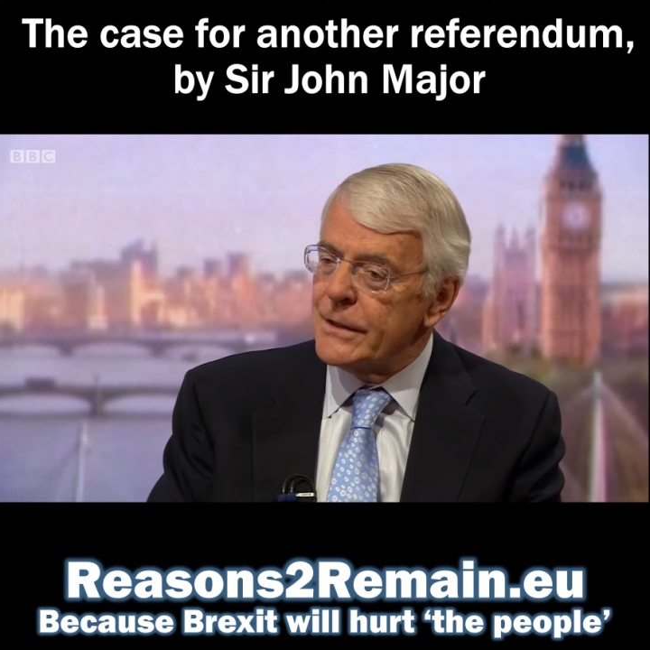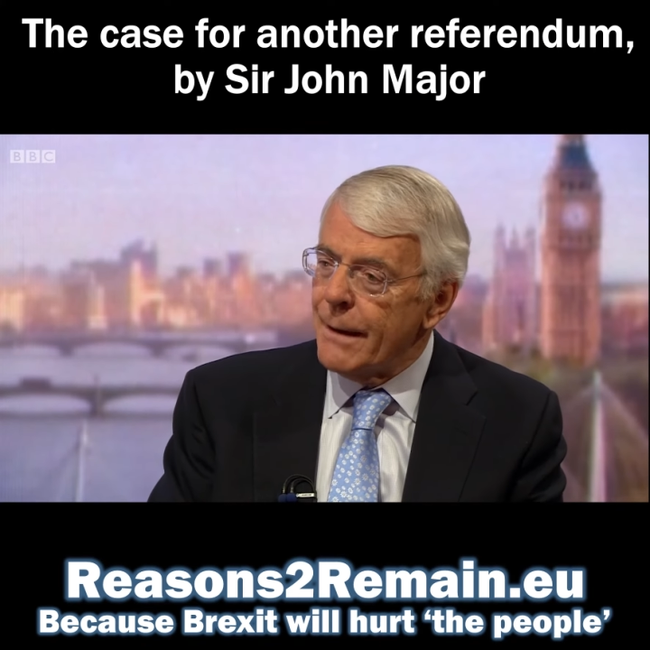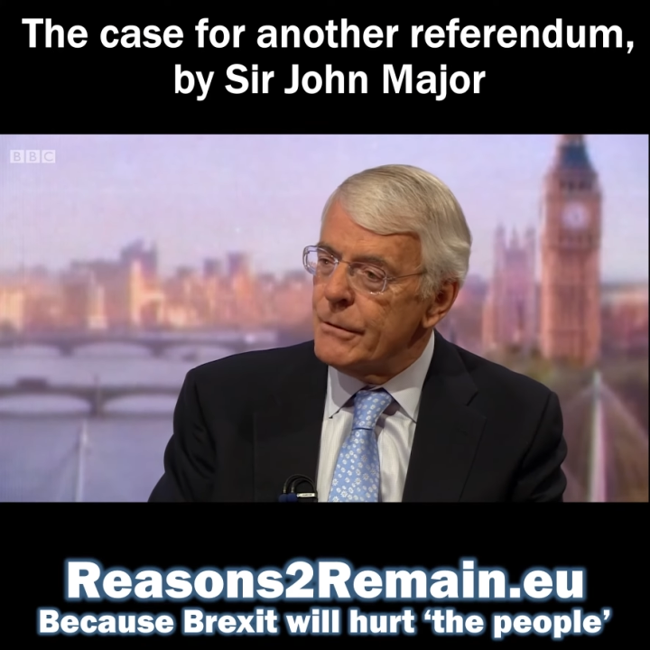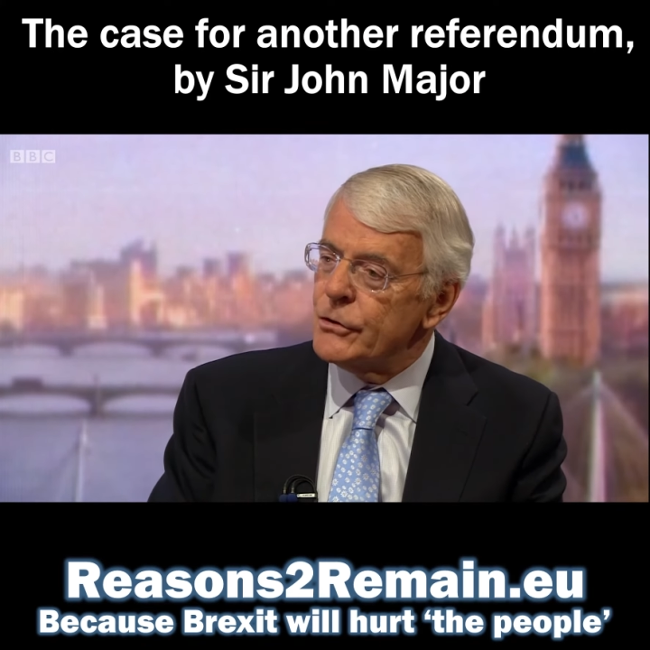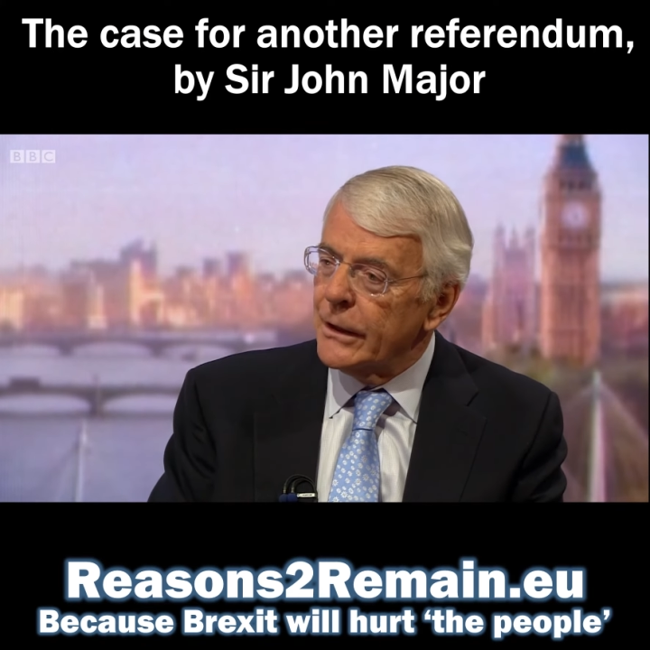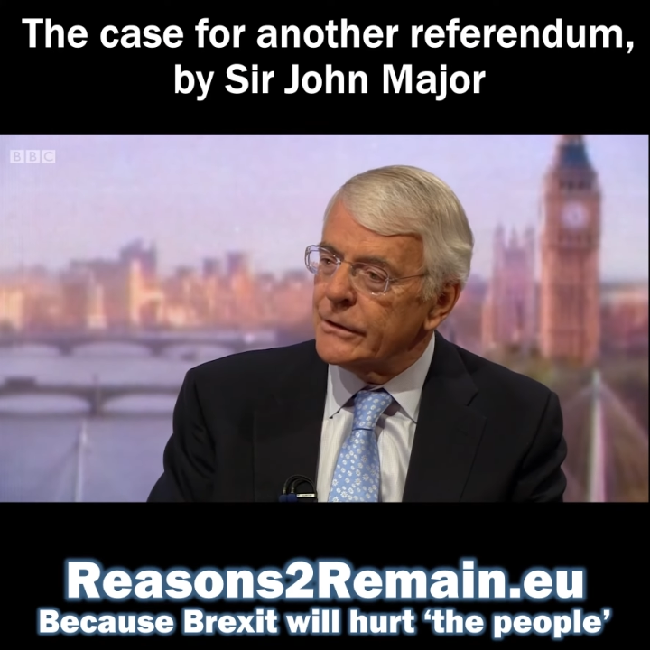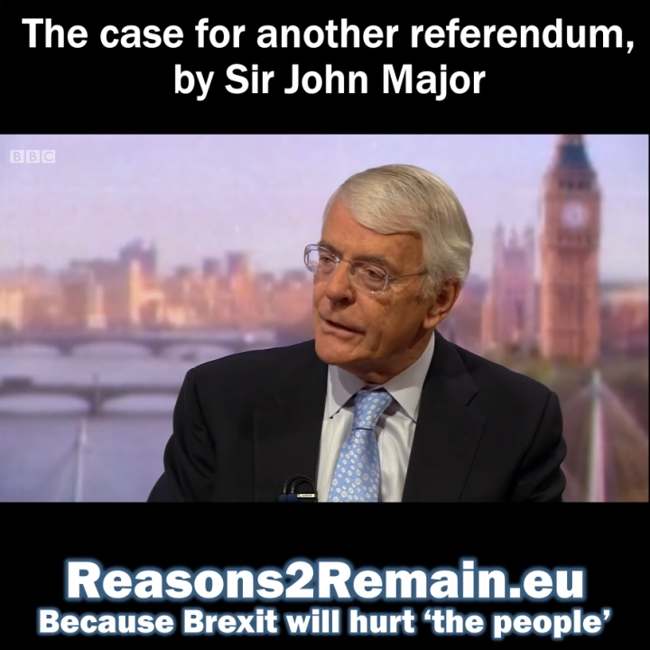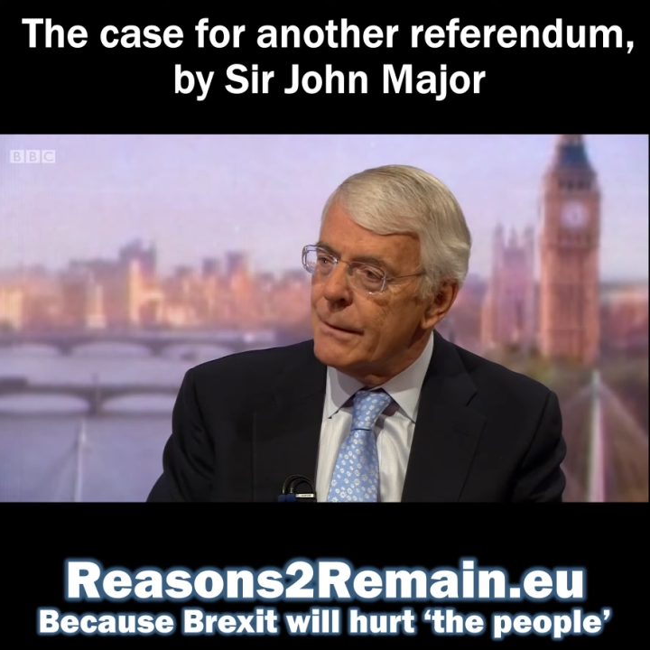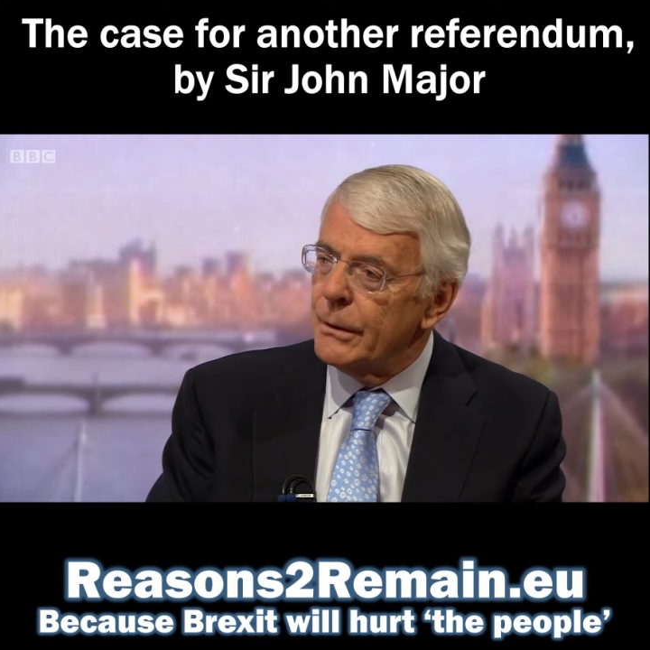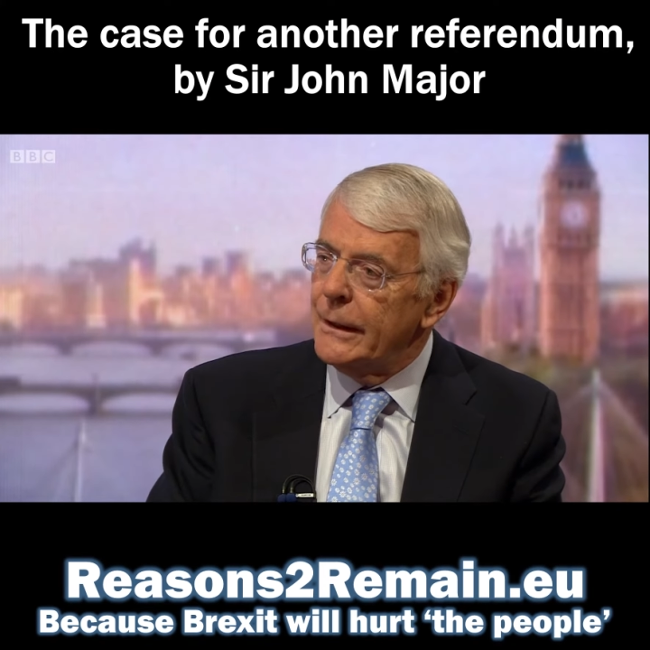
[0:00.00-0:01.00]
damaging as
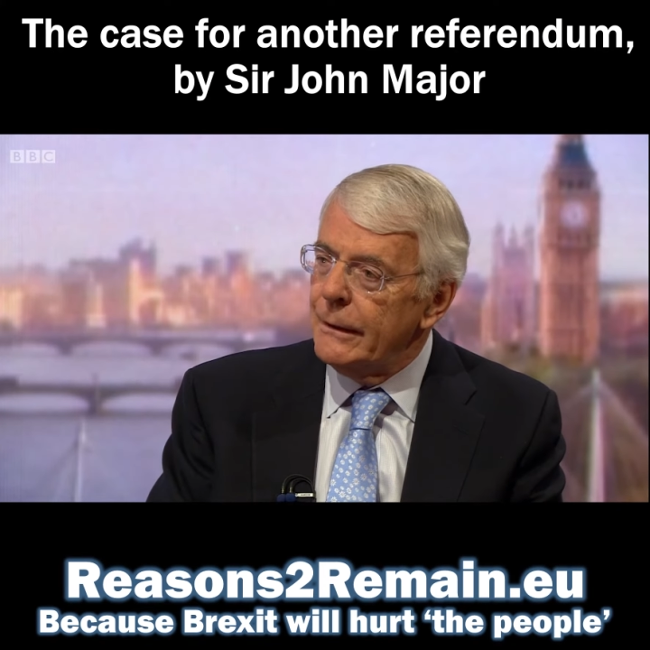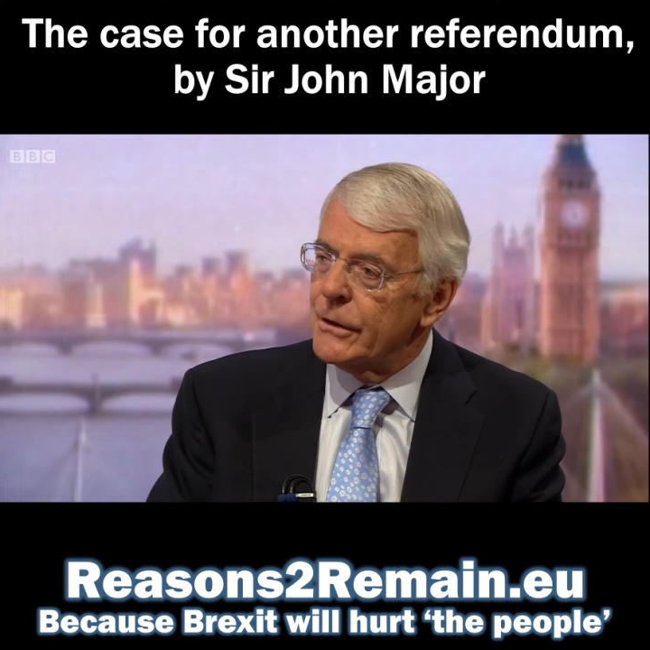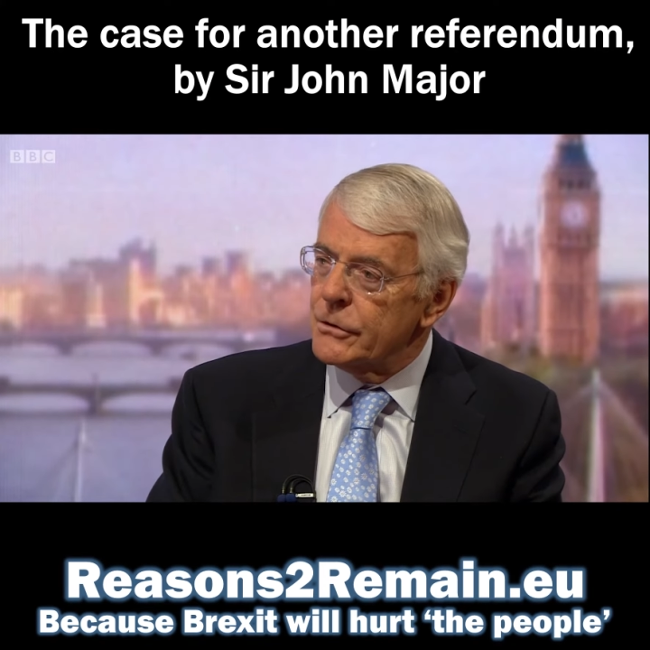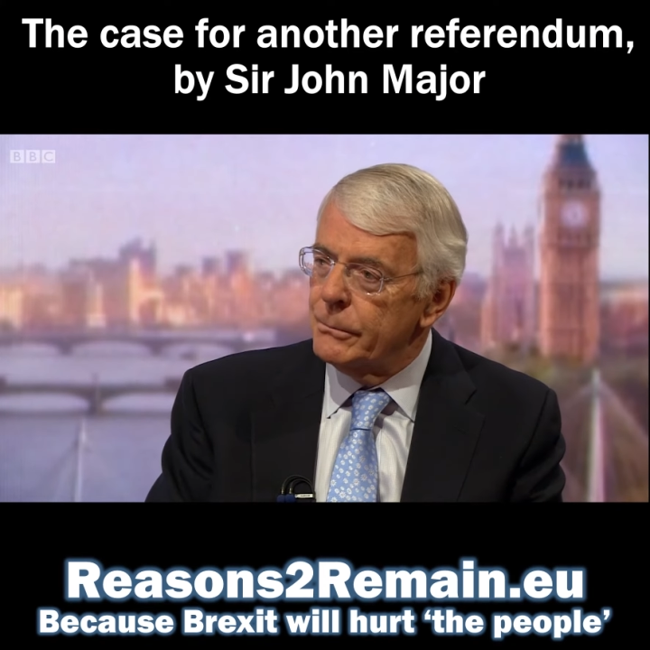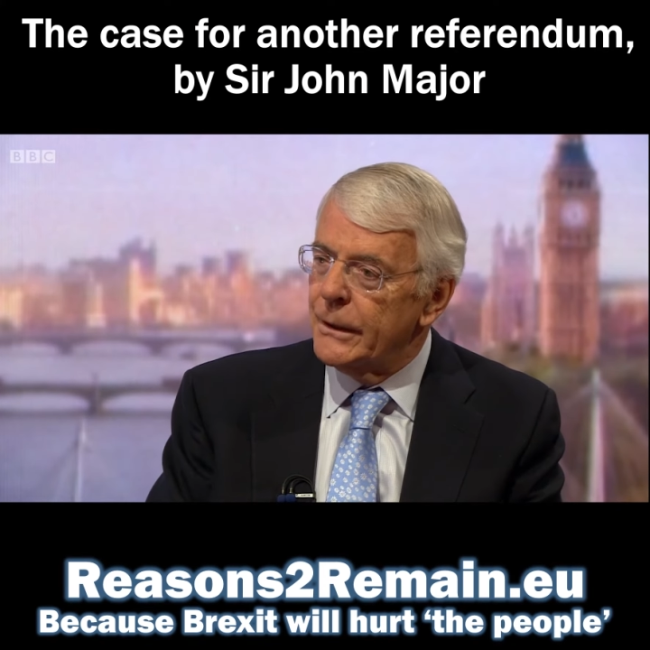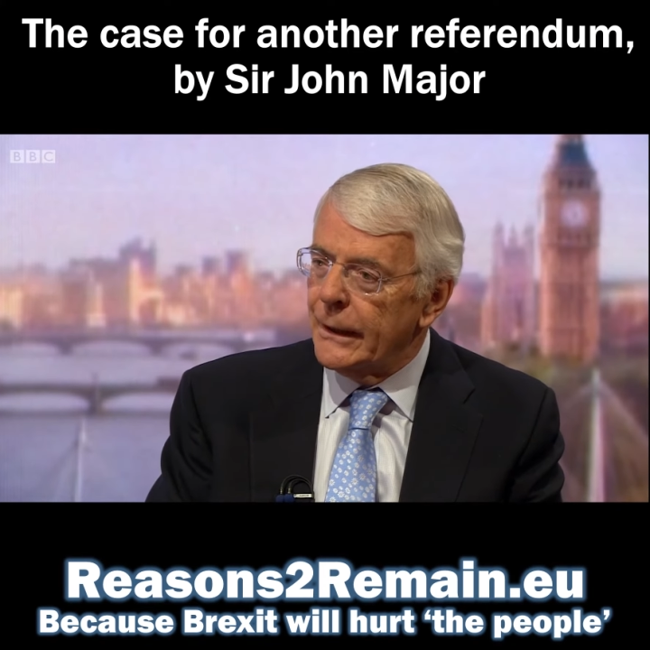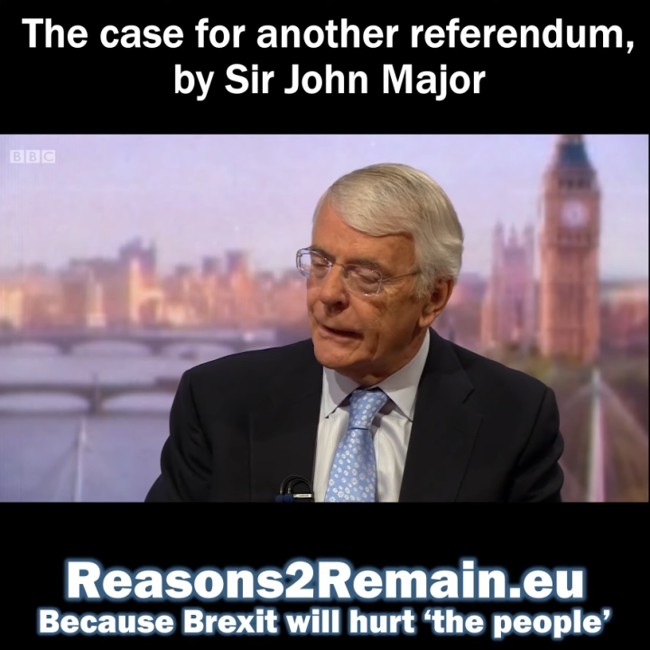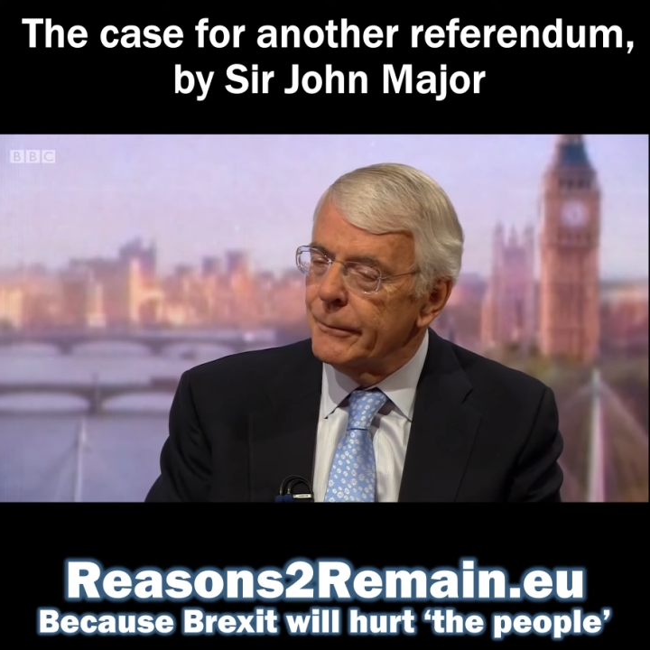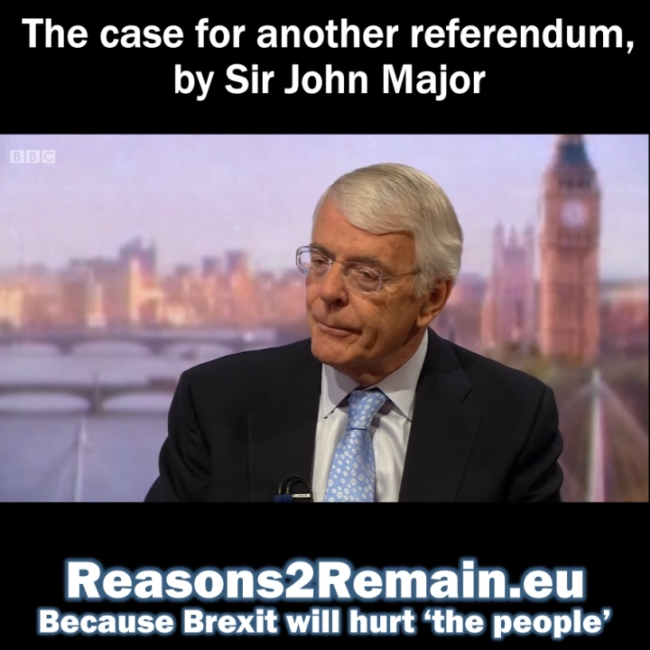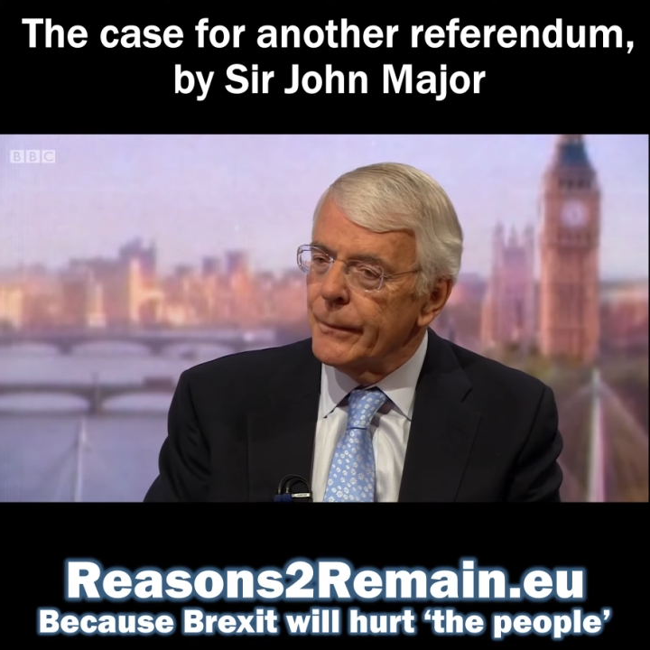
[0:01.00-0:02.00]
I believe it to be,